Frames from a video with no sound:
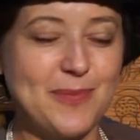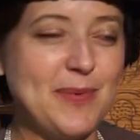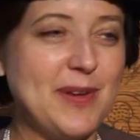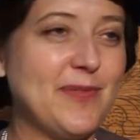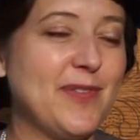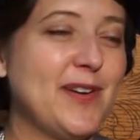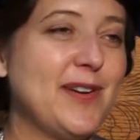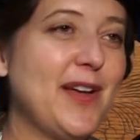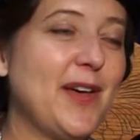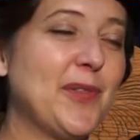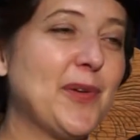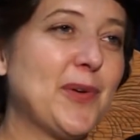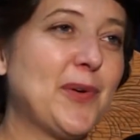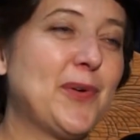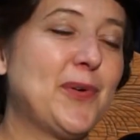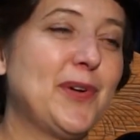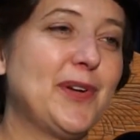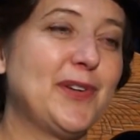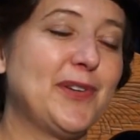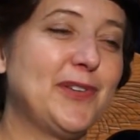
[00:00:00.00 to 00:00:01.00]
me of another
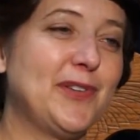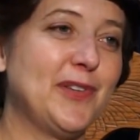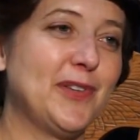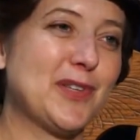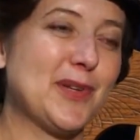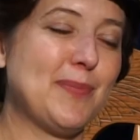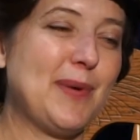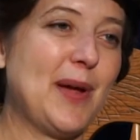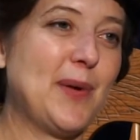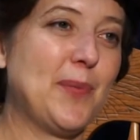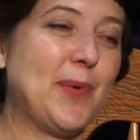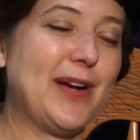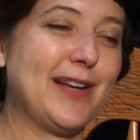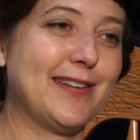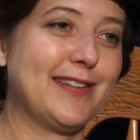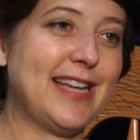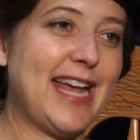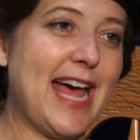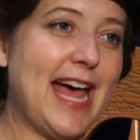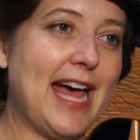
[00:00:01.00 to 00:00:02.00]
criticism I
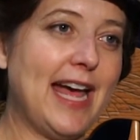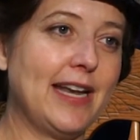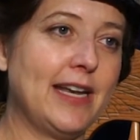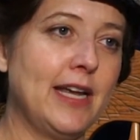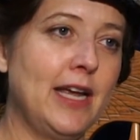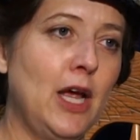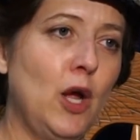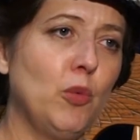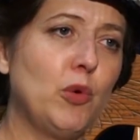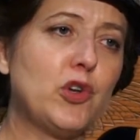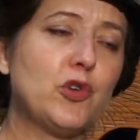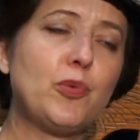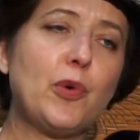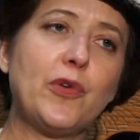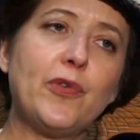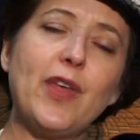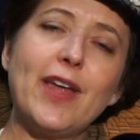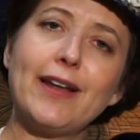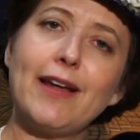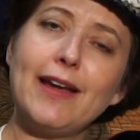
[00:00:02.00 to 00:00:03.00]
once had, which
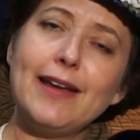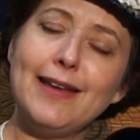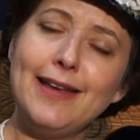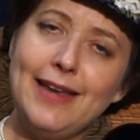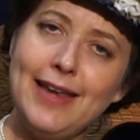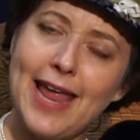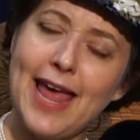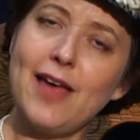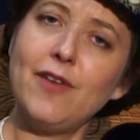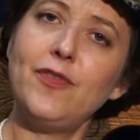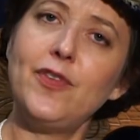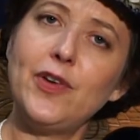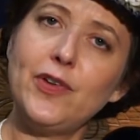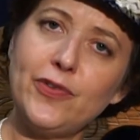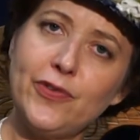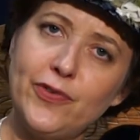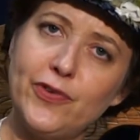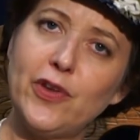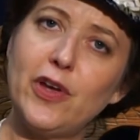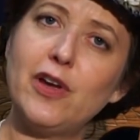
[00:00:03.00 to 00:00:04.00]
was that I never
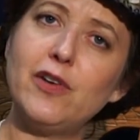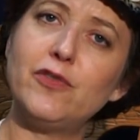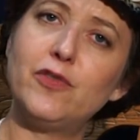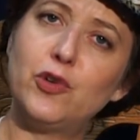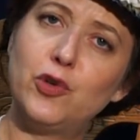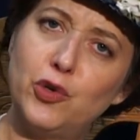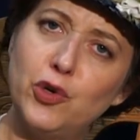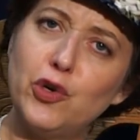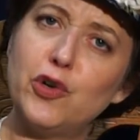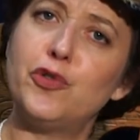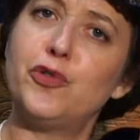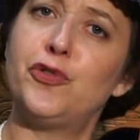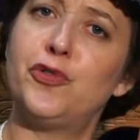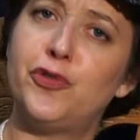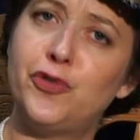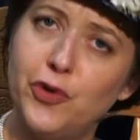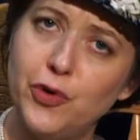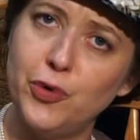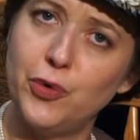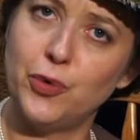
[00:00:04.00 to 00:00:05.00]
served good
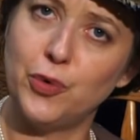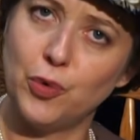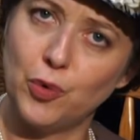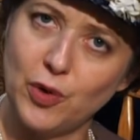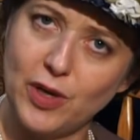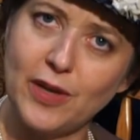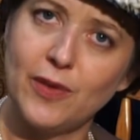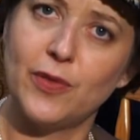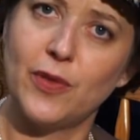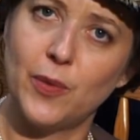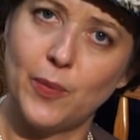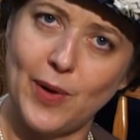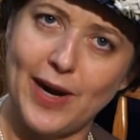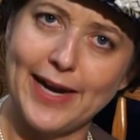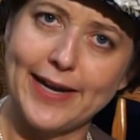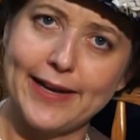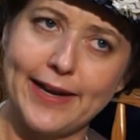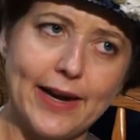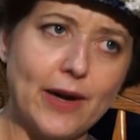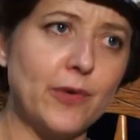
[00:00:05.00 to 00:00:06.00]
food in the
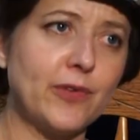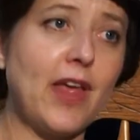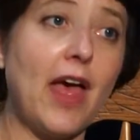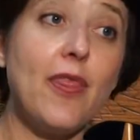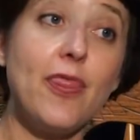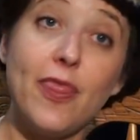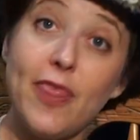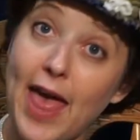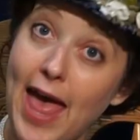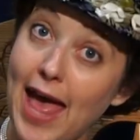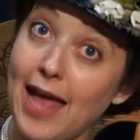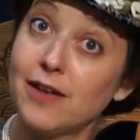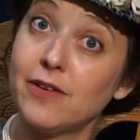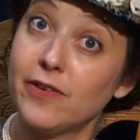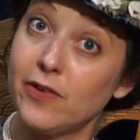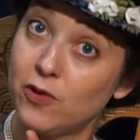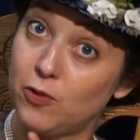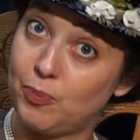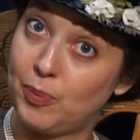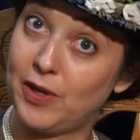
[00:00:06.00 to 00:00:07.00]
White House, and that
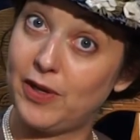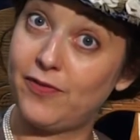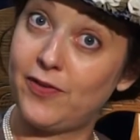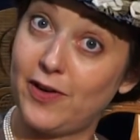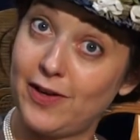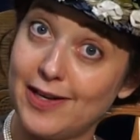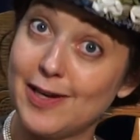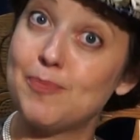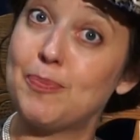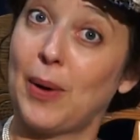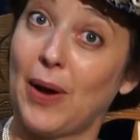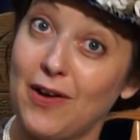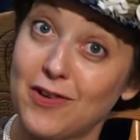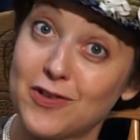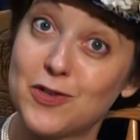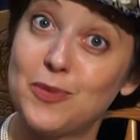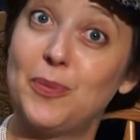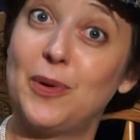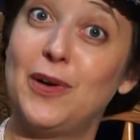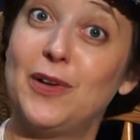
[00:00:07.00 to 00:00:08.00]
is perfectly
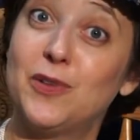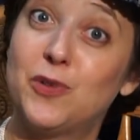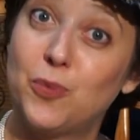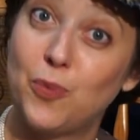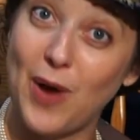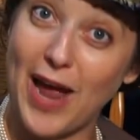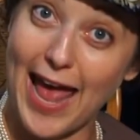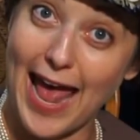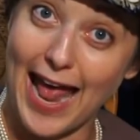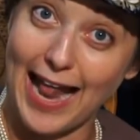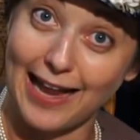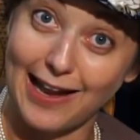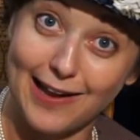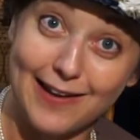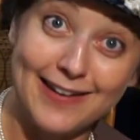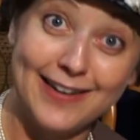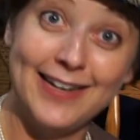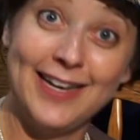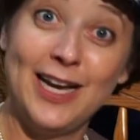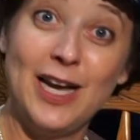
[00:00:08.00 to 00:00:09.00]
possible as
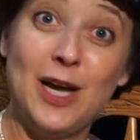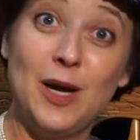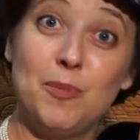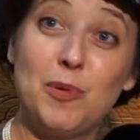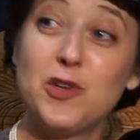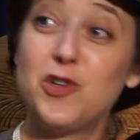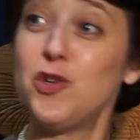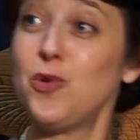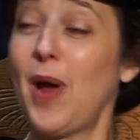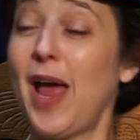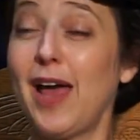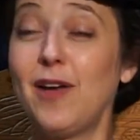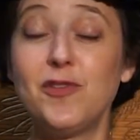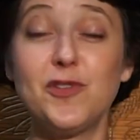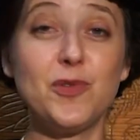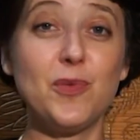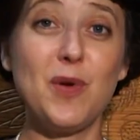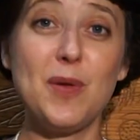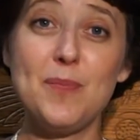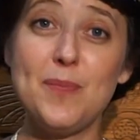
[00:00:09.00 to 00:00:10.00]
well. But you have
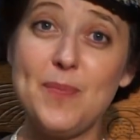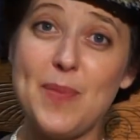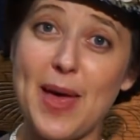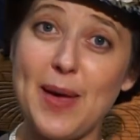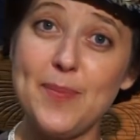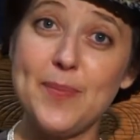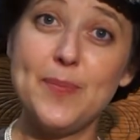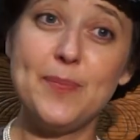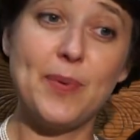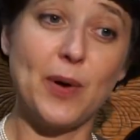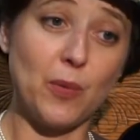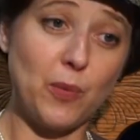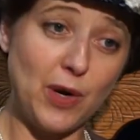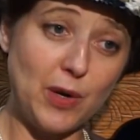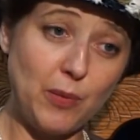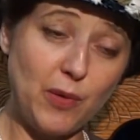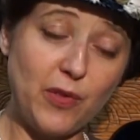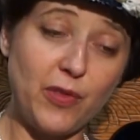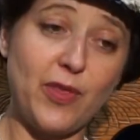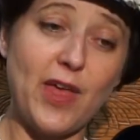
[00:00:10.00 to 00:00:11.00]
to remember,
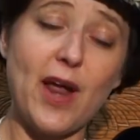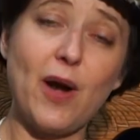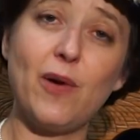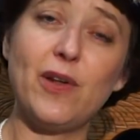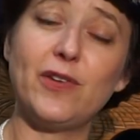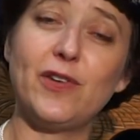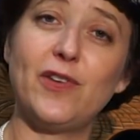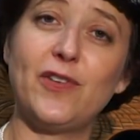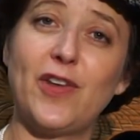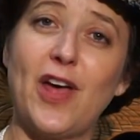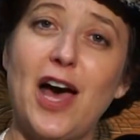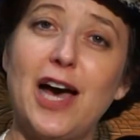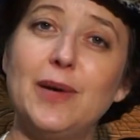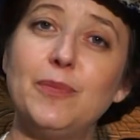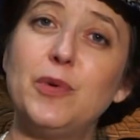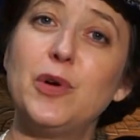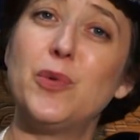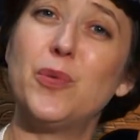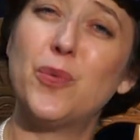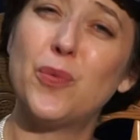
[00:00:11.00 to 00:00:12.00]
we were there at a
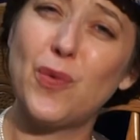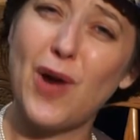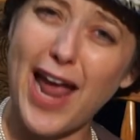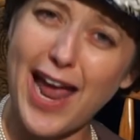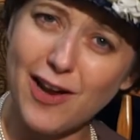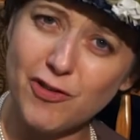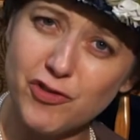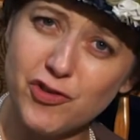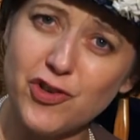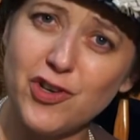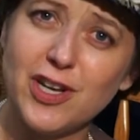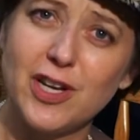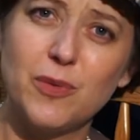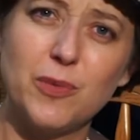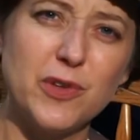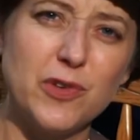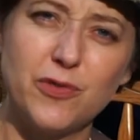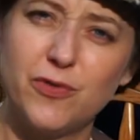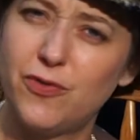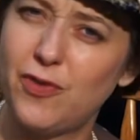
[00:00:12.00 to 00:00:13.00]
time when rationing
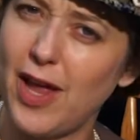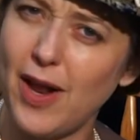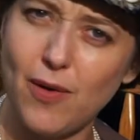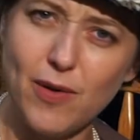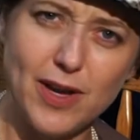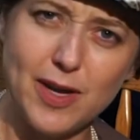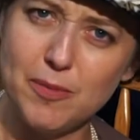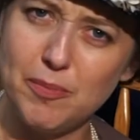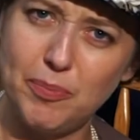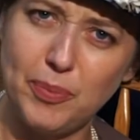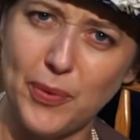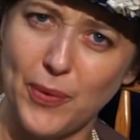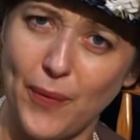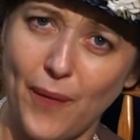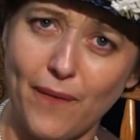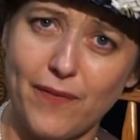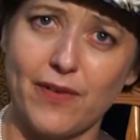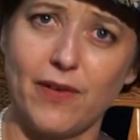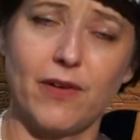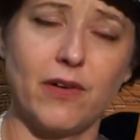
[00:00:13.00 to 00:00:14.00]
was very
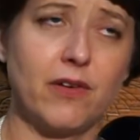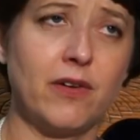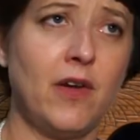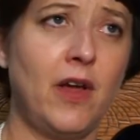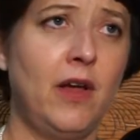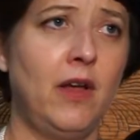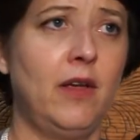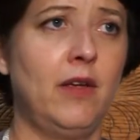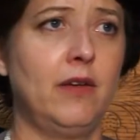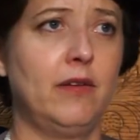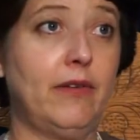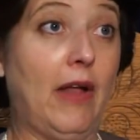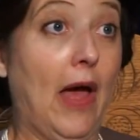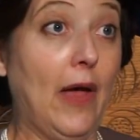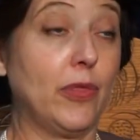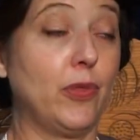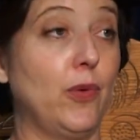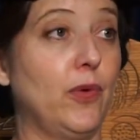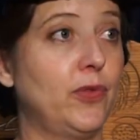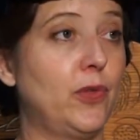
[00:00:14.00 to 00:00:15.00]
important. And
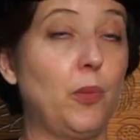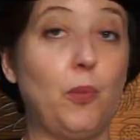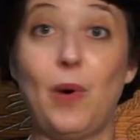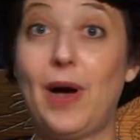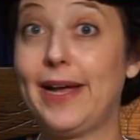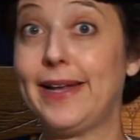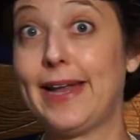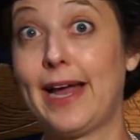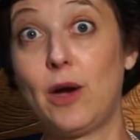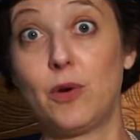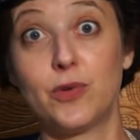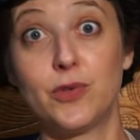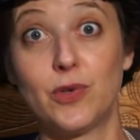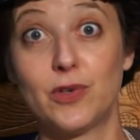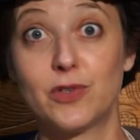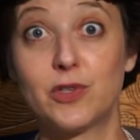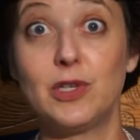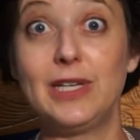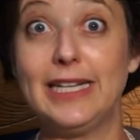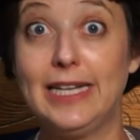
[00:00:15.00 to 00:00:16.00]
I thought the White House
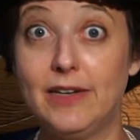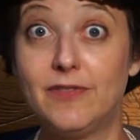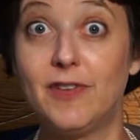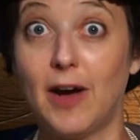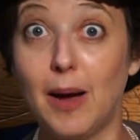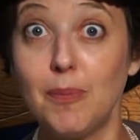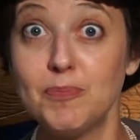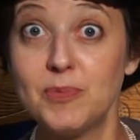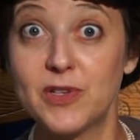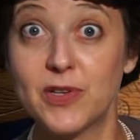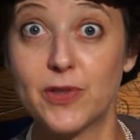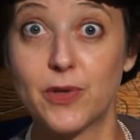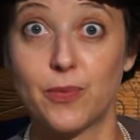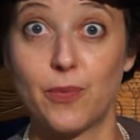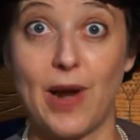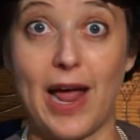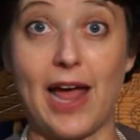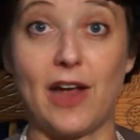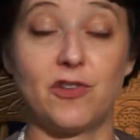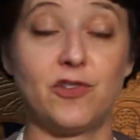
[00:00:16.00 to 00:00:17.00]
ought to live up to the
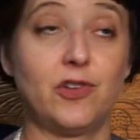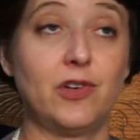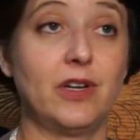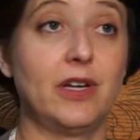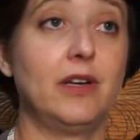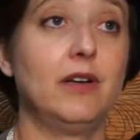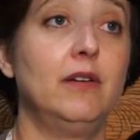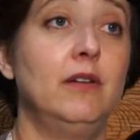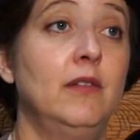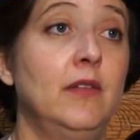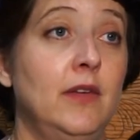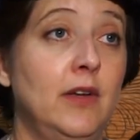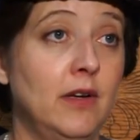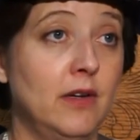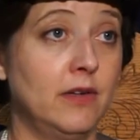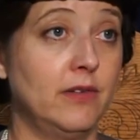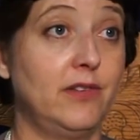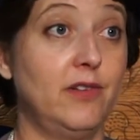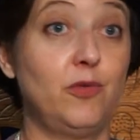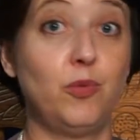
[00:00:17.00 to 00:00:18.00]
rationing.
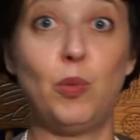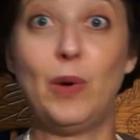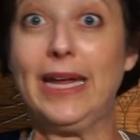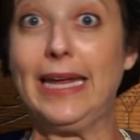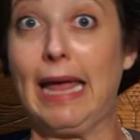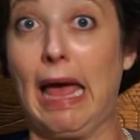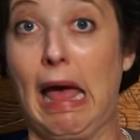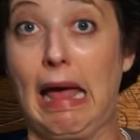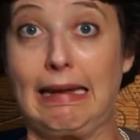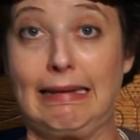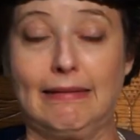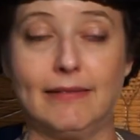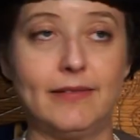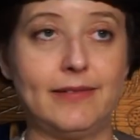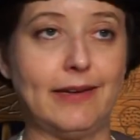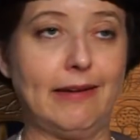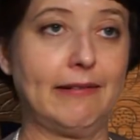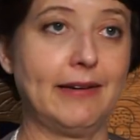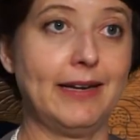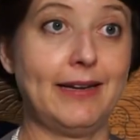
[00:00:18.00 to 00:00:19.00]
As if we
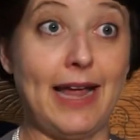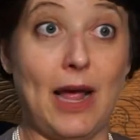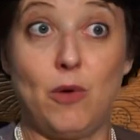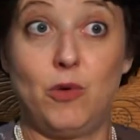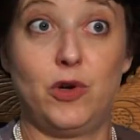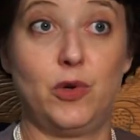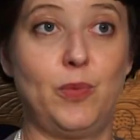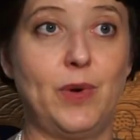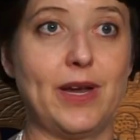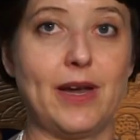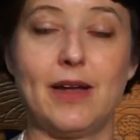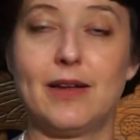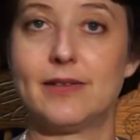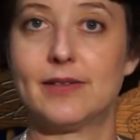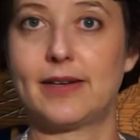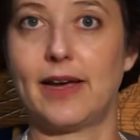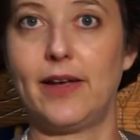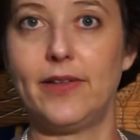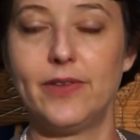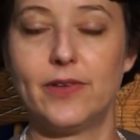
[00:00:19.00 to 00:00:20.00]
hadn't done it, how could we
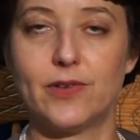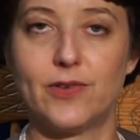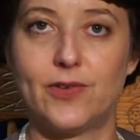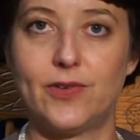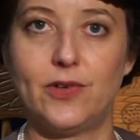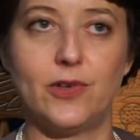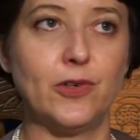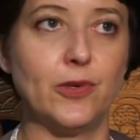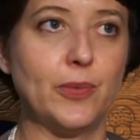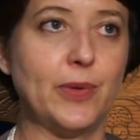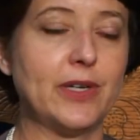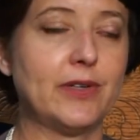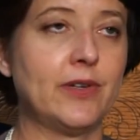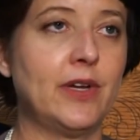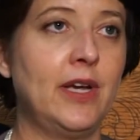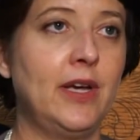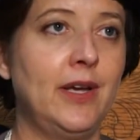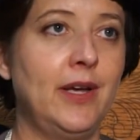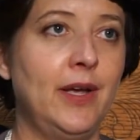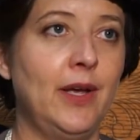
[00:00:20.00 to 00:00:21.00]
ask others to do it?
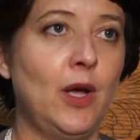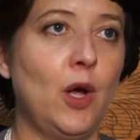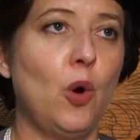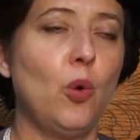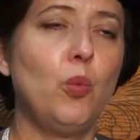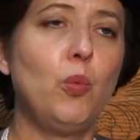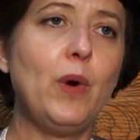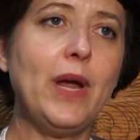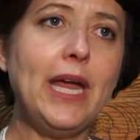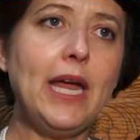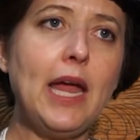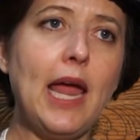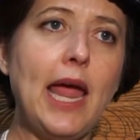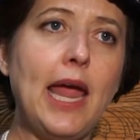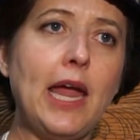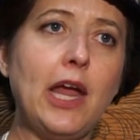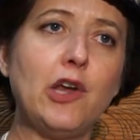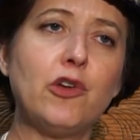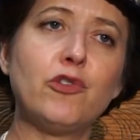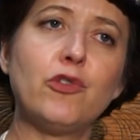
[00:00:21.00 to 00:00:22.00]
We
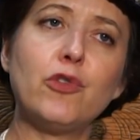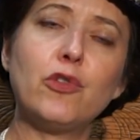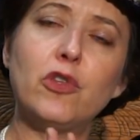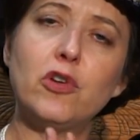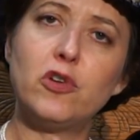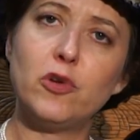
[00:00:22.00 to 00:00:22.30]
ate the